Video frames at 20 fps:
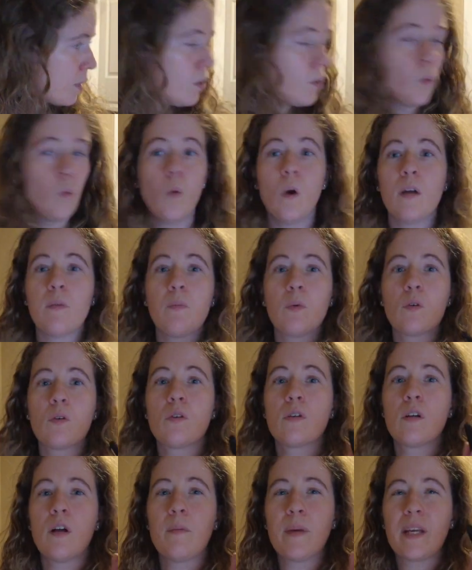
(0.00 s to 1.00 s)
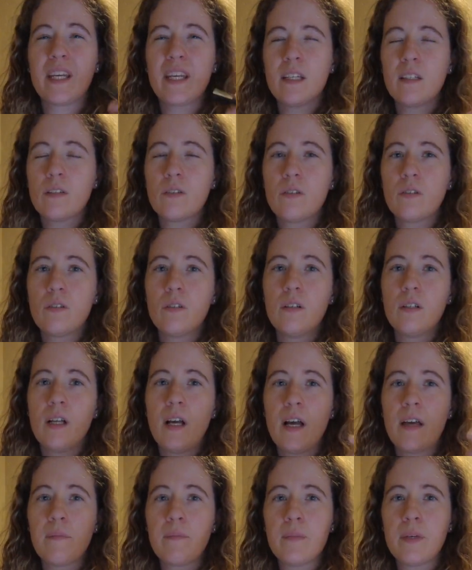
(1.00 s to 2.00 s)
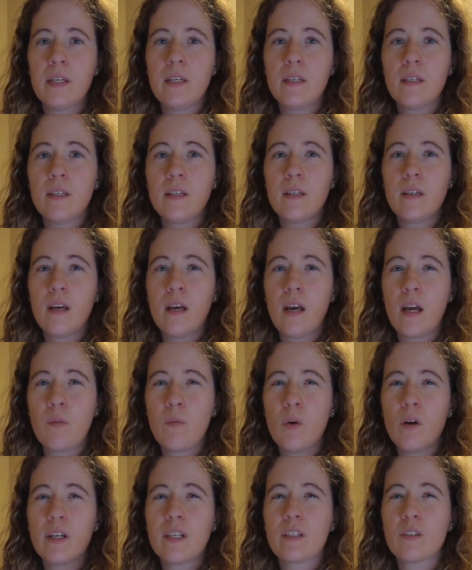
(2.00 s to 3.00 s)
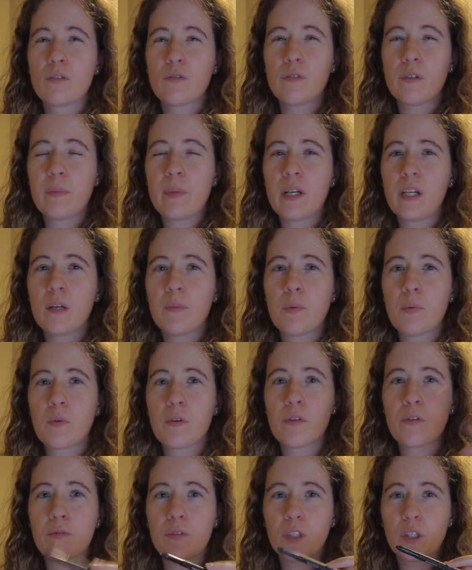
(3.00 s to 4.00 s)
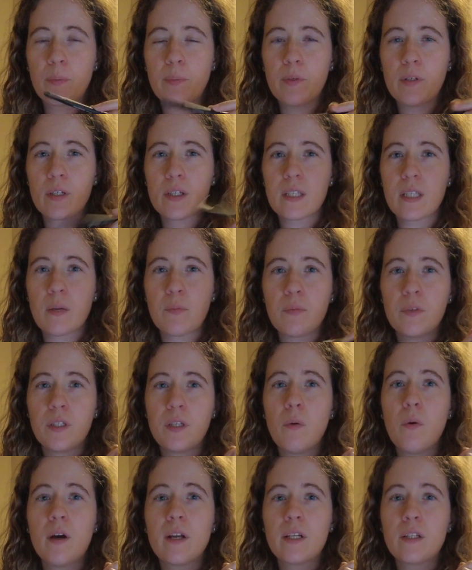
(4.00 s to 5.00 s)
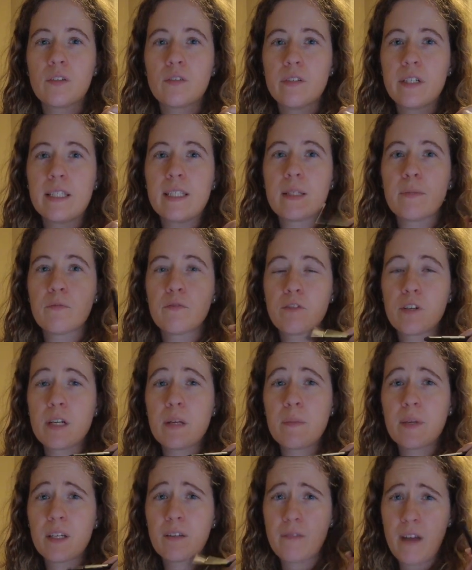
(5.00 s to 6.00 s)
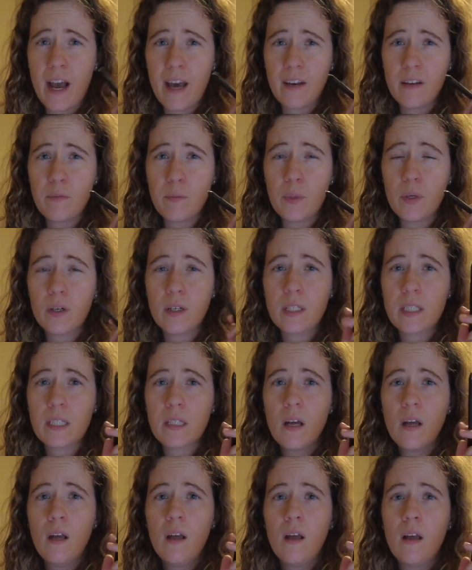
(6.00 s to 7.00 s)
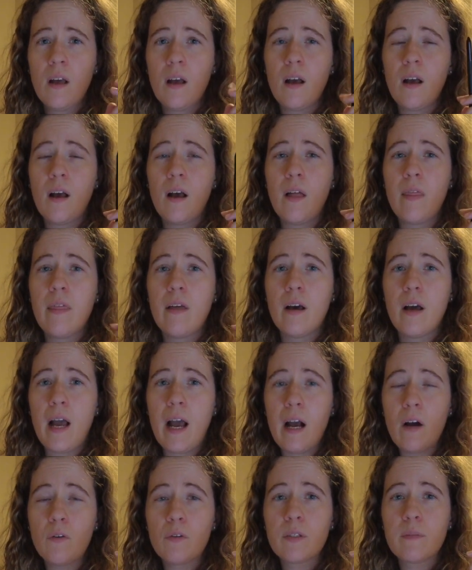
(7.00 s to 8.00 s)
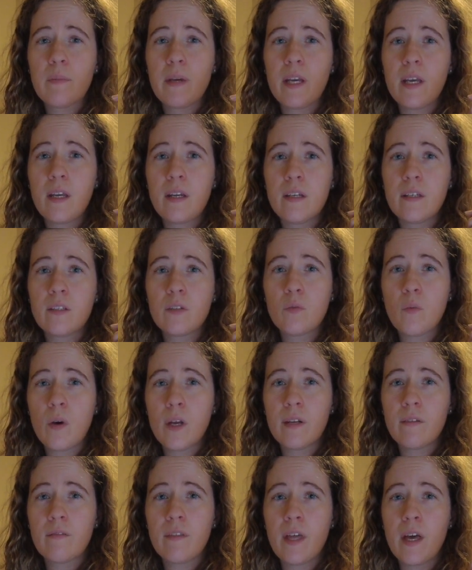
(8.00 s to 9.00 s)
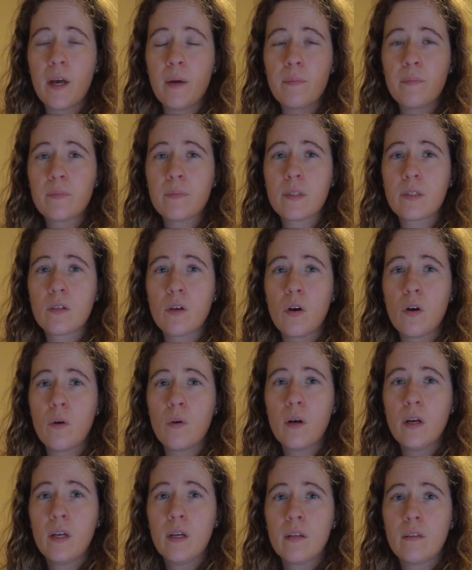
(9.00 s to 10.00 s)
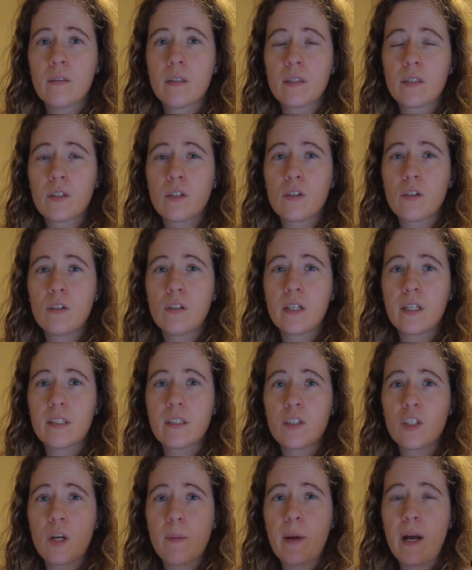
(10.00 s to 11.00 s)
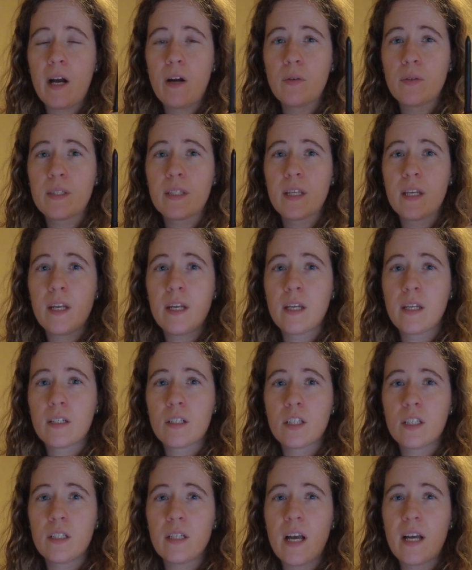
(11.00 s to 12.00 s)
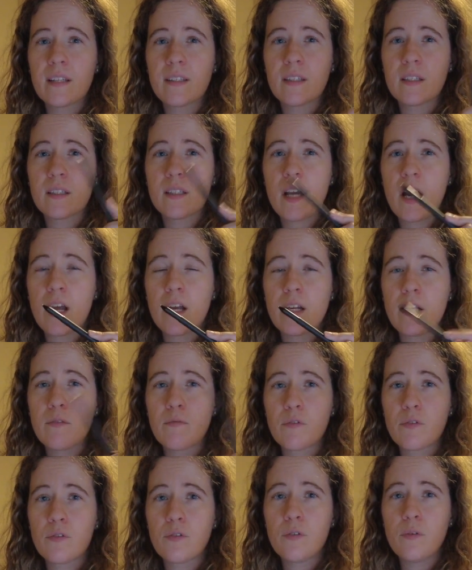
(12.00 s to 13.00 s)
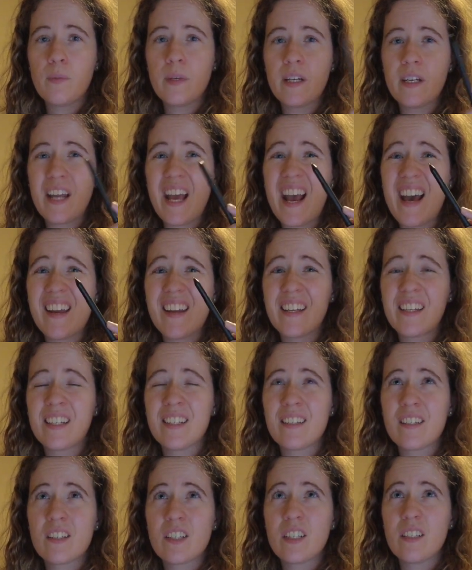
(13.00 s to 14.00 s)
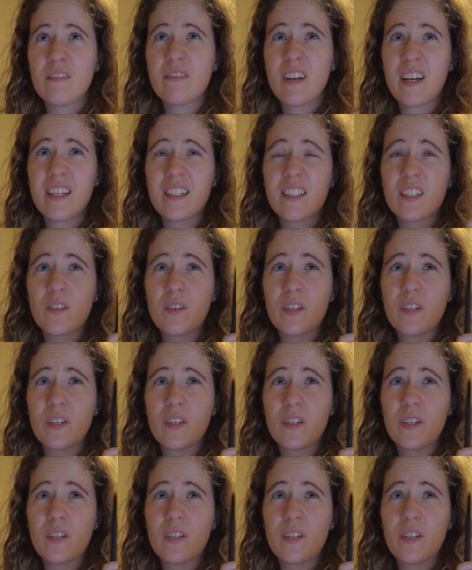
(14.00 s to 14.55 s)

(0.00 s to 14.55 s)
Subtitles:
one more on my Kindle. I'm wanting to pick up more thriller books. I'm really wanting to read some Frida McFadden books. The Housemaid is one of them. So this girl gets a job house sitting. She has this tiny room in an attic, and she finds out